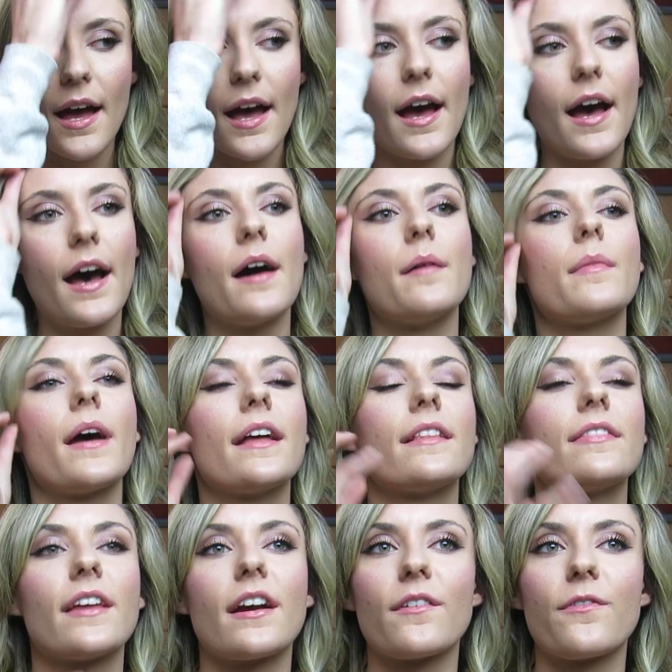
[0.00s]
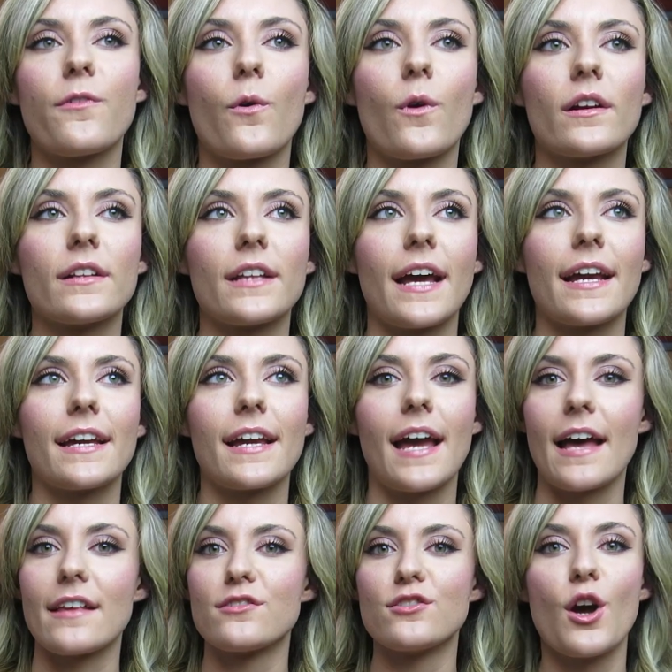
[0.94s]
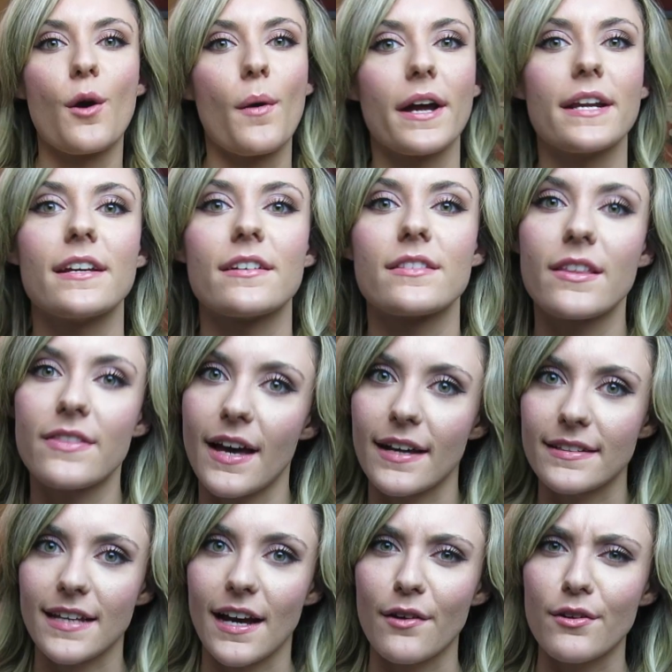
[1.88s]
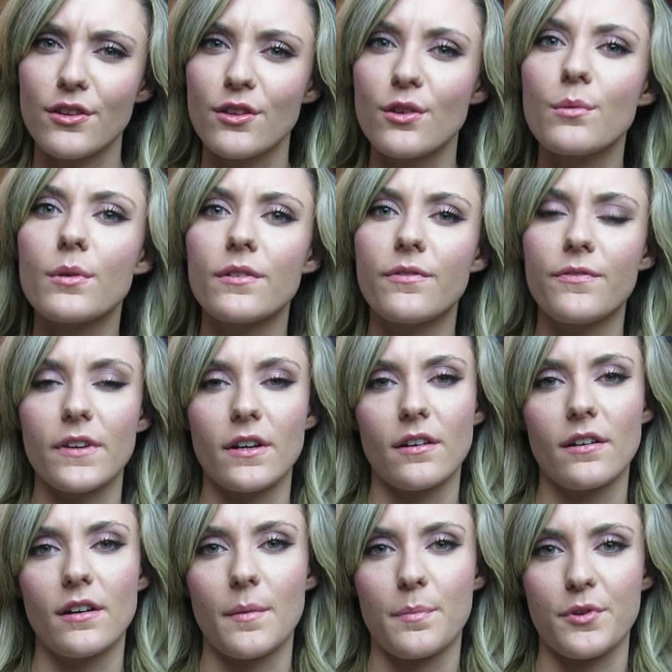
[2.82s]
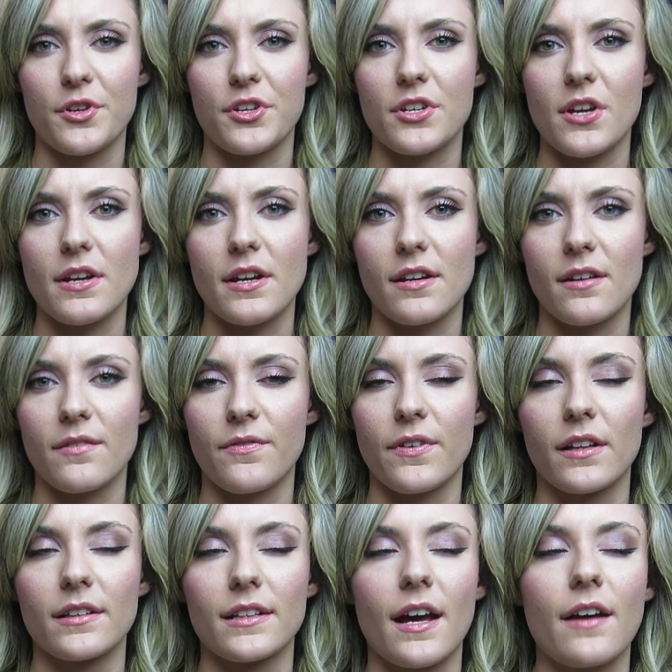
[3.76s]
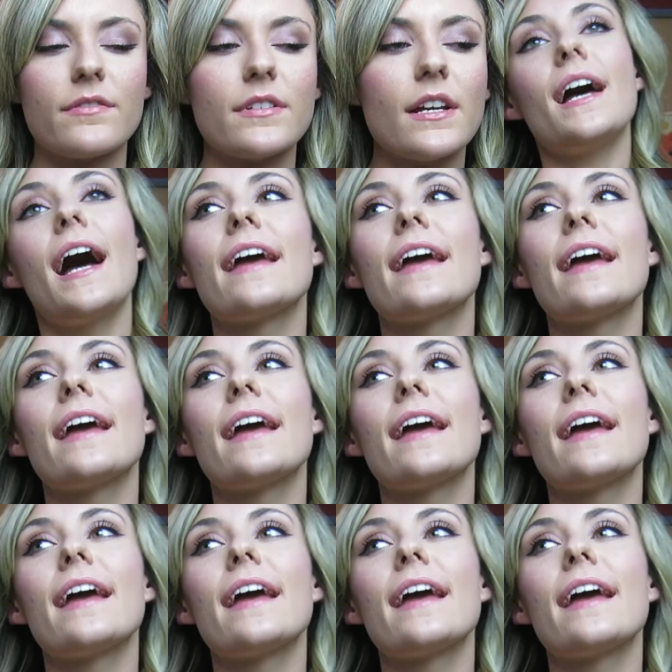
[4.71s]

and therefore, like, has no idea that that's how you would feel appreciated and feel loved.